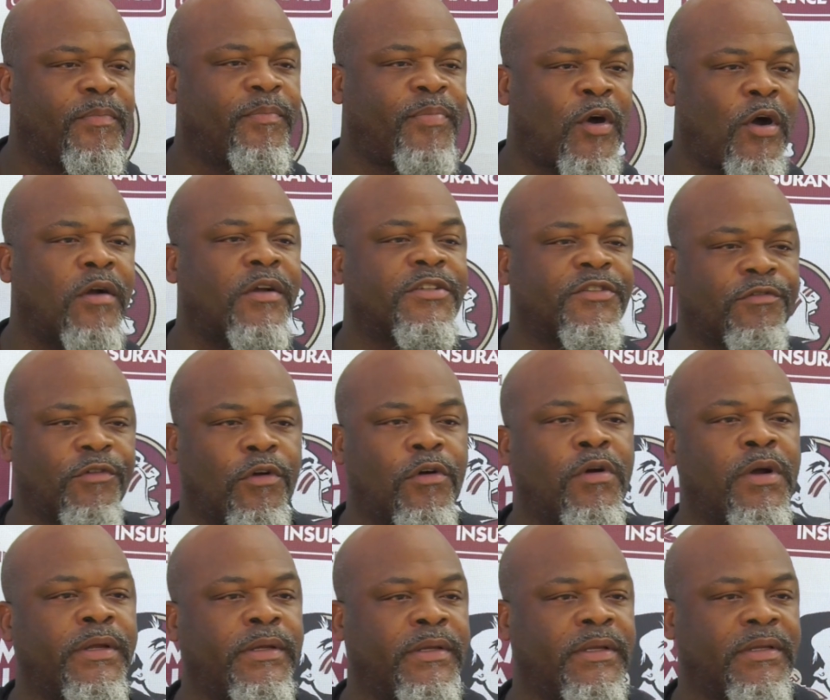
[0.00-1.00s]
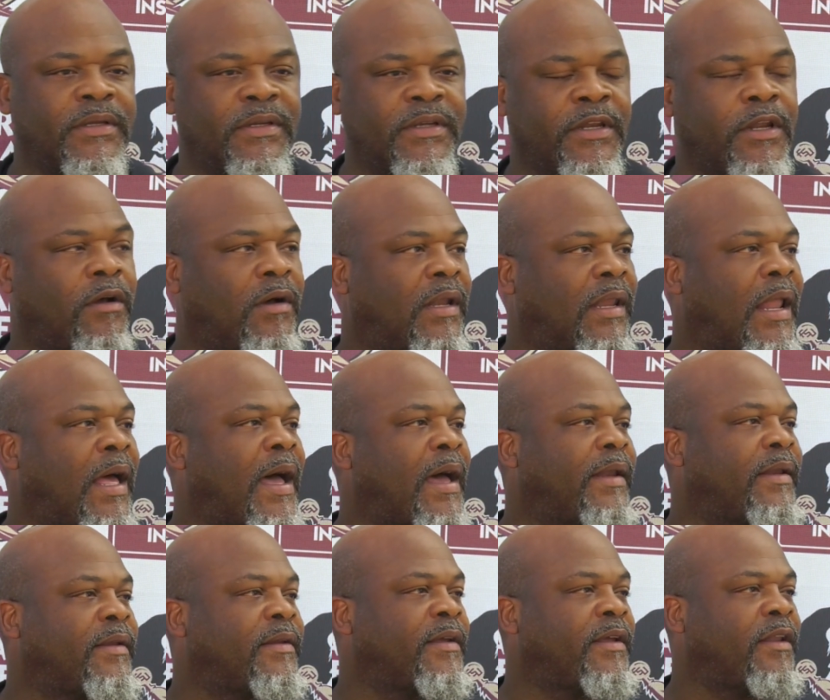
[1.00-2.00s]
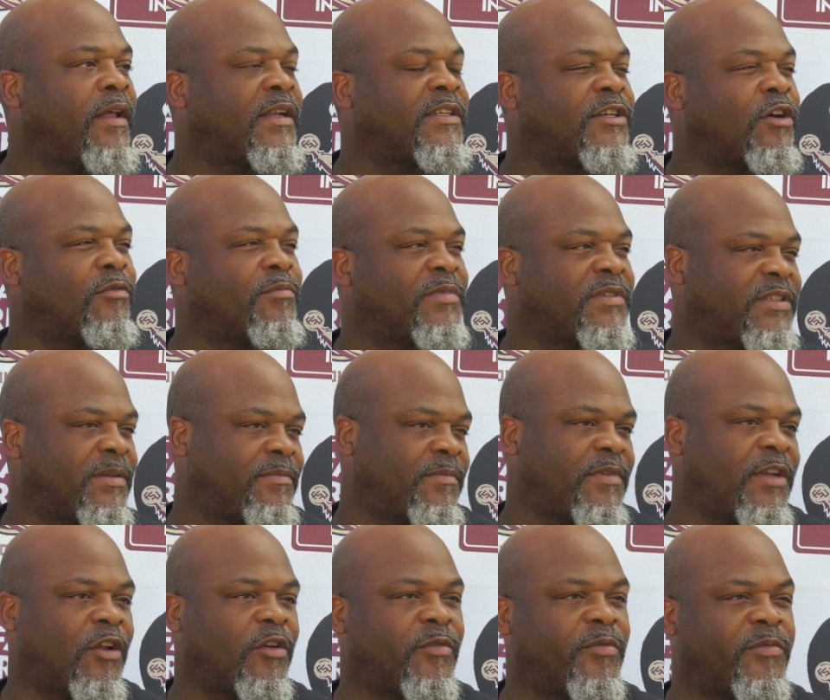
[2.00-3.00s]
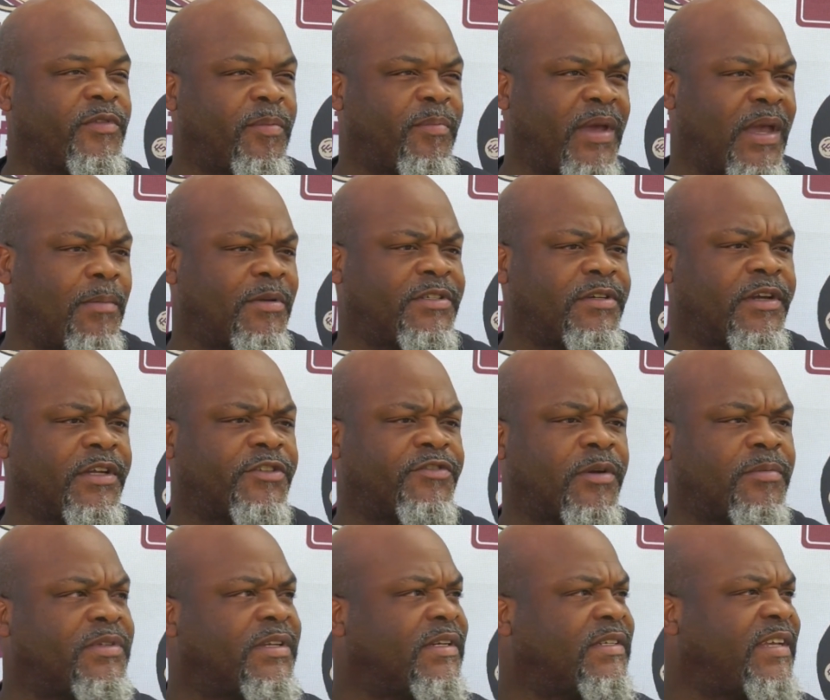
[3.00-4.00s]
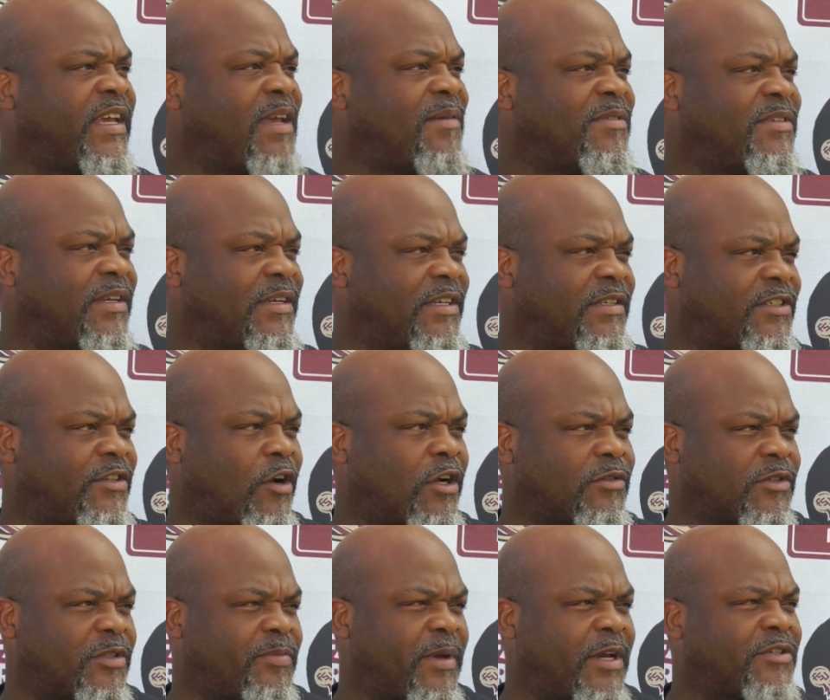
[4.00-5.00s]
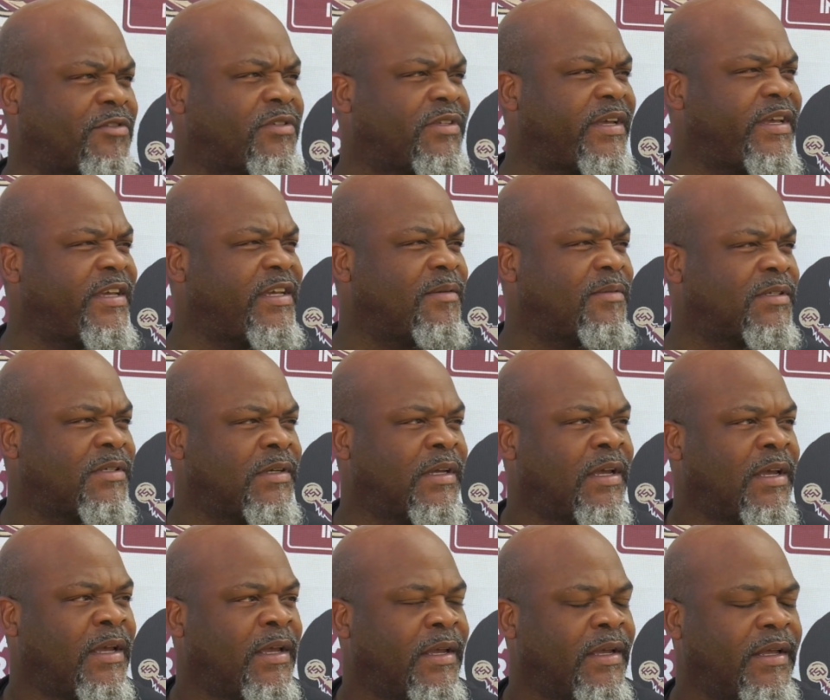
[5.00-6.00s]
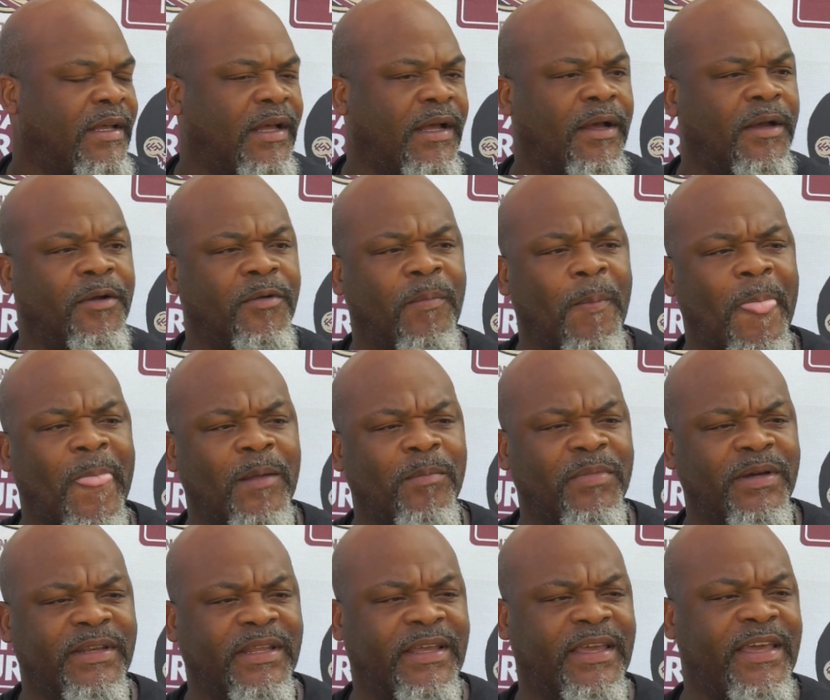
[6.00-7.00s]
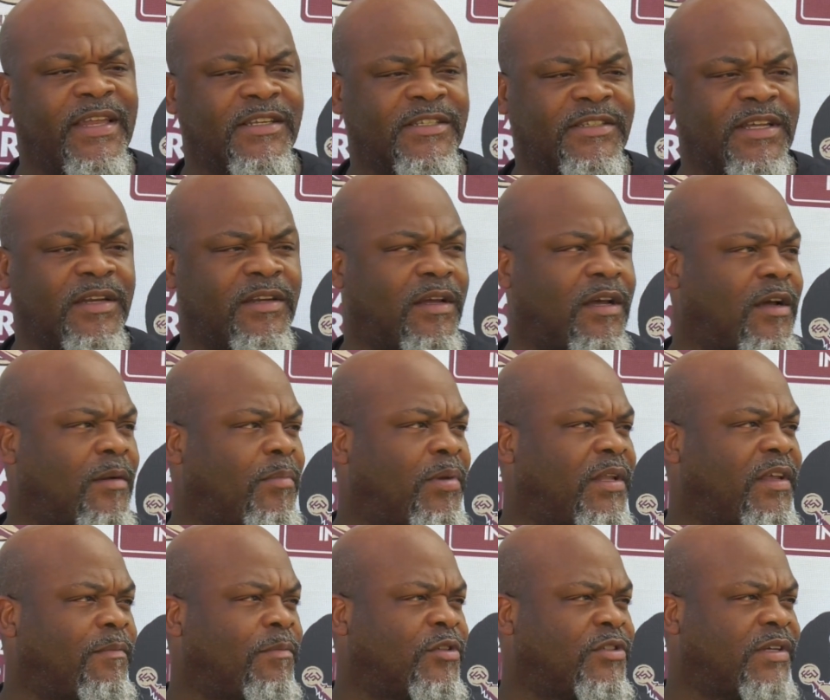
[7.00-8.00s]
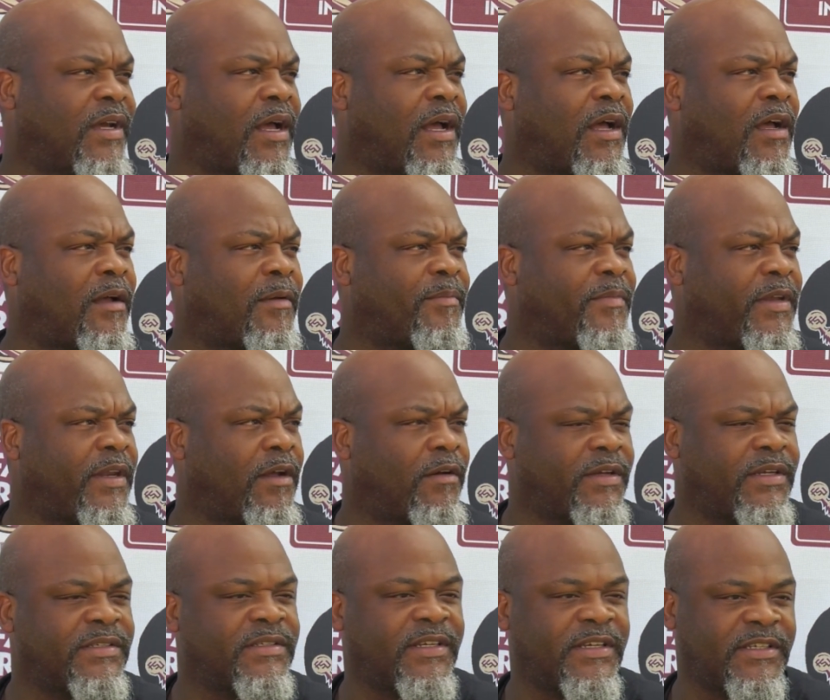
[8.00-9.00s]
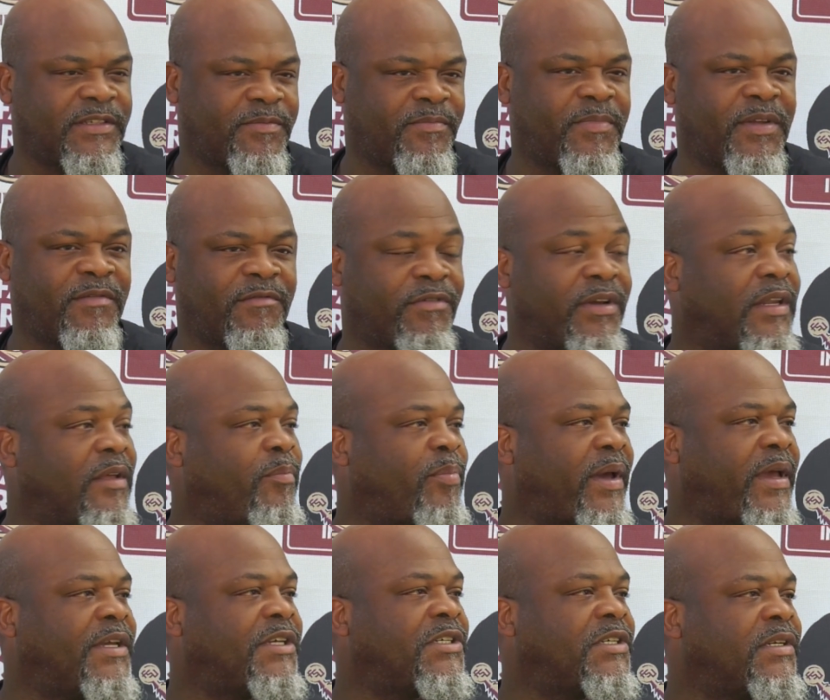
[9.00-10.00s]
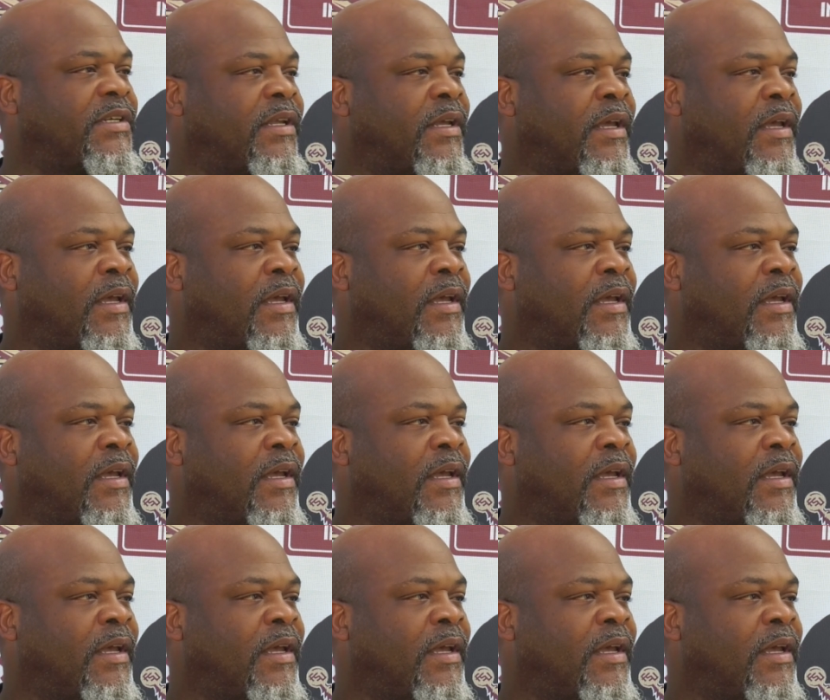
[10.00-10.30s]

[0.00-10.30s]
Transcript: Parker's growing, you know, a lot. You know, I told him to be able to contribute to the team. It starts with special teams. But the kid has done an unbelievable job. You know, he's been really patient.